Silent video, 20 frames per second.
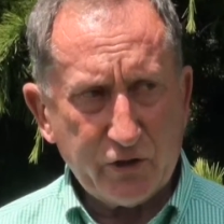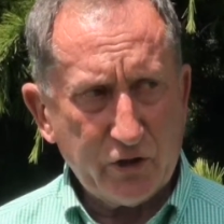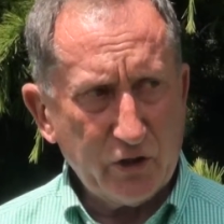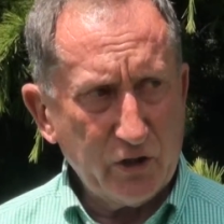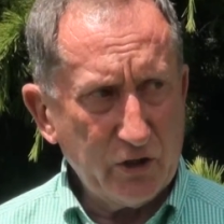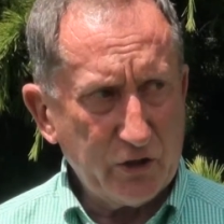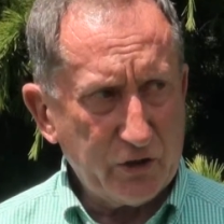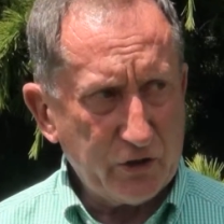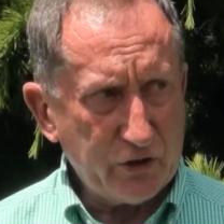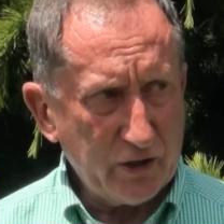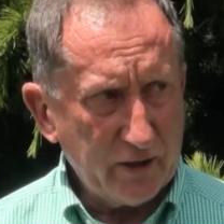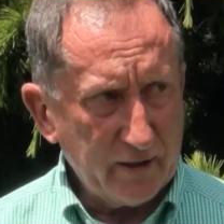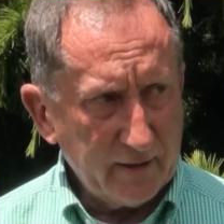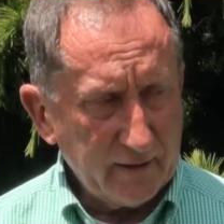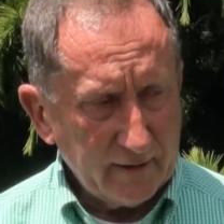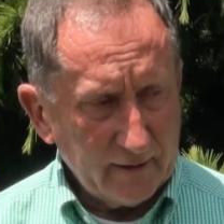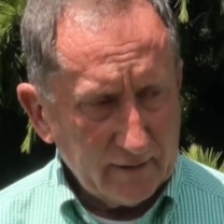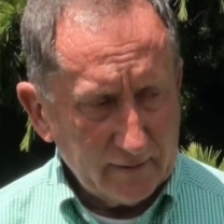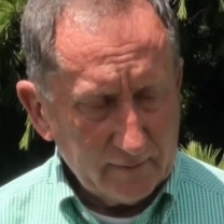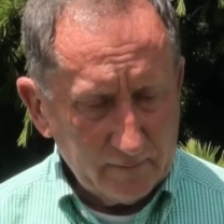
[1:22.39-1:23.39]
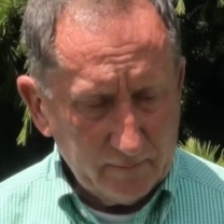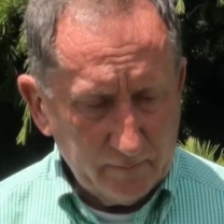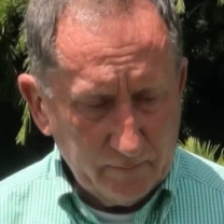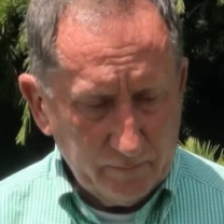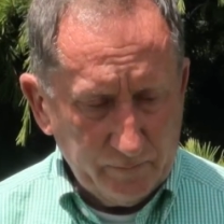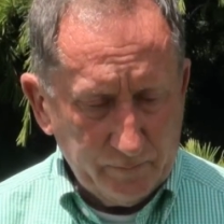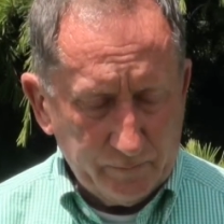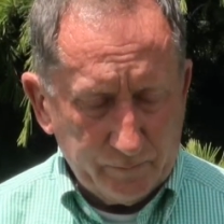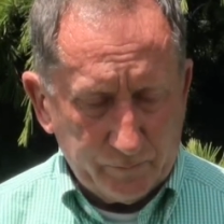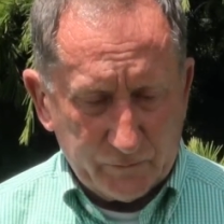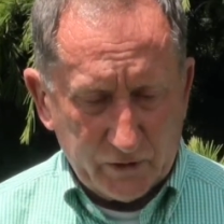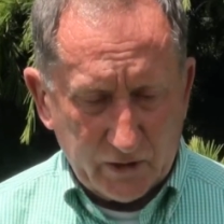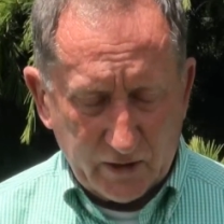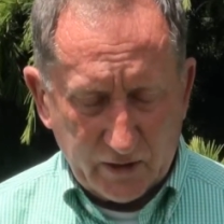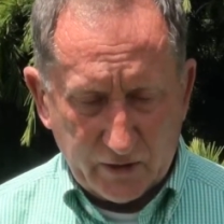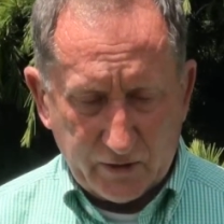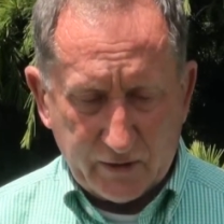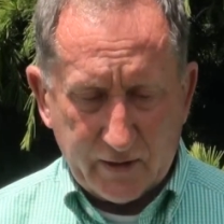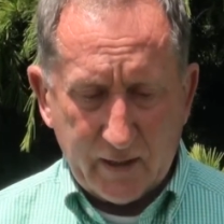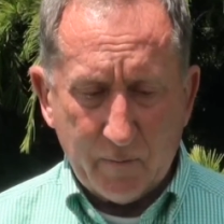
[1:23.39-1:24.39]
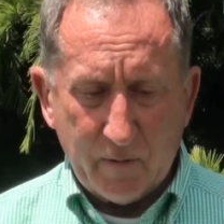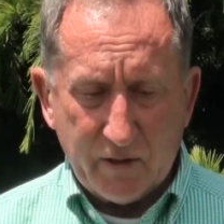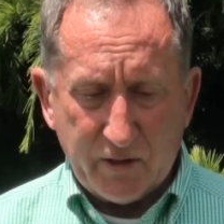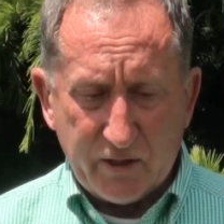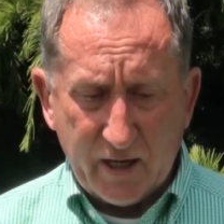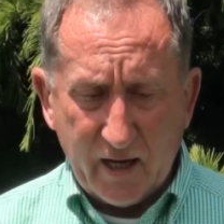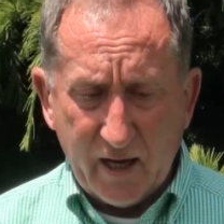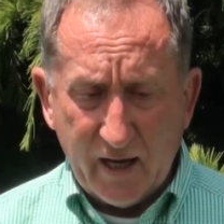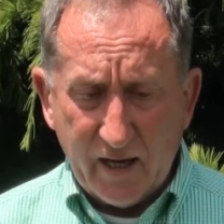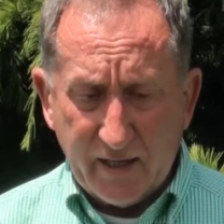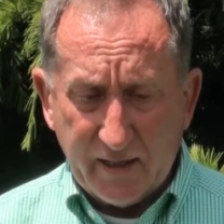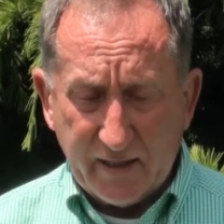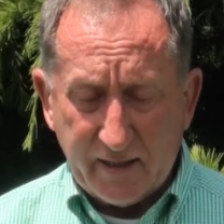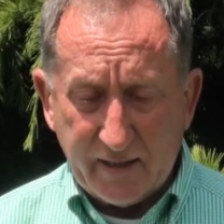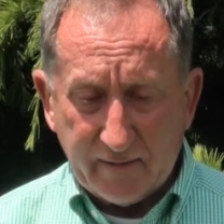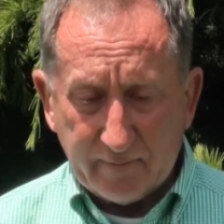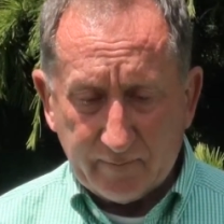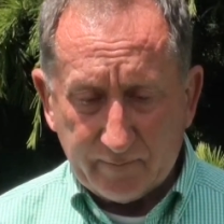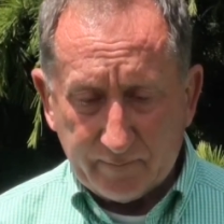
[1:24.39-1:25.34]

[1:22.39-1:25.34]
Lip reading: church, established hāhi.